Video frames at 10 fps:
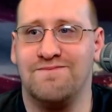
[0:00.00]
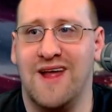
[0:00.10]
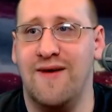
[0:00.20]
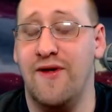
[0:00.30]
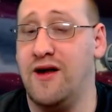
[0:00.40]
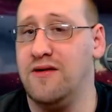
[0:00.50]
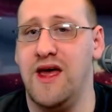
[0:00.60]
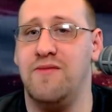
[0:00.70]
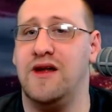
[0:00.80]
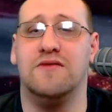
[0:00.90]
I thought,
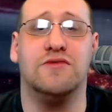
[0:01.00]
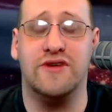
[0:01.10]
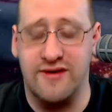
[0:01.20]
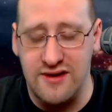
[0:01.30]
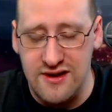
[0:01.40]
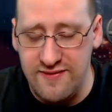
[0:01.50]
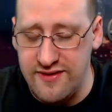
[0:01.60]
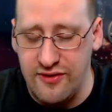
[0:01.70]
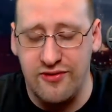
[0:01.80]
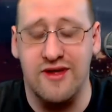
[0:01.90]
hey man, we're just going to leave
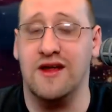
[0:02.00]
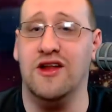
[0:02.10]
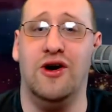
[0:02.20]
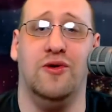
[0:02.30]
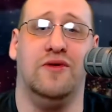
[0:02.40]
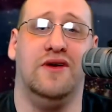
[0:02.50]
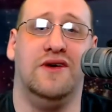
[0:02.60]
this whole thing alone.